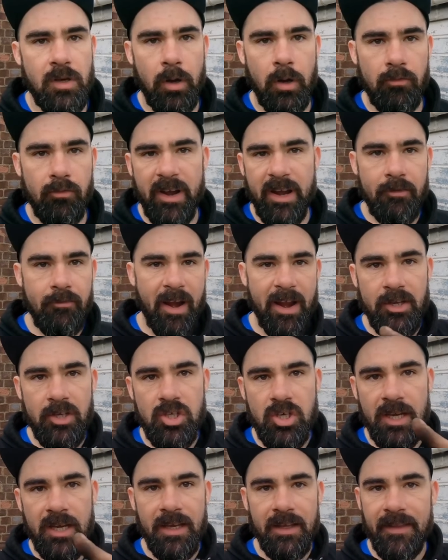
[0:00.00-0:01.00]
So I'll
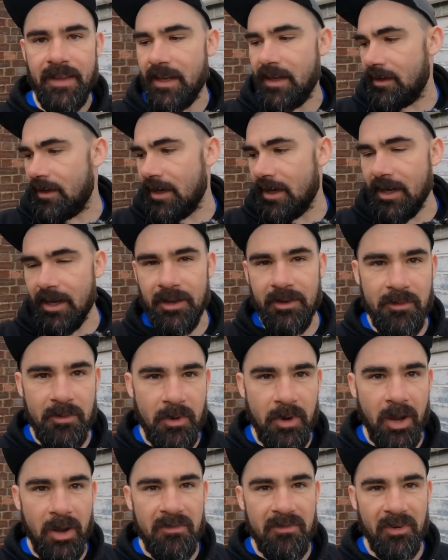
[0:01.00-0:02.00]
rearrange it and then
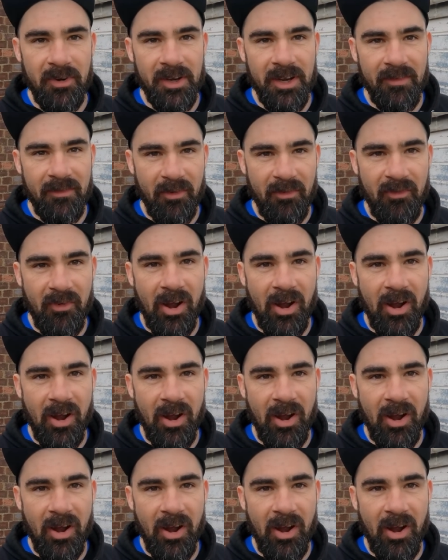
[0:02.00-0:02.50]
we'll go for another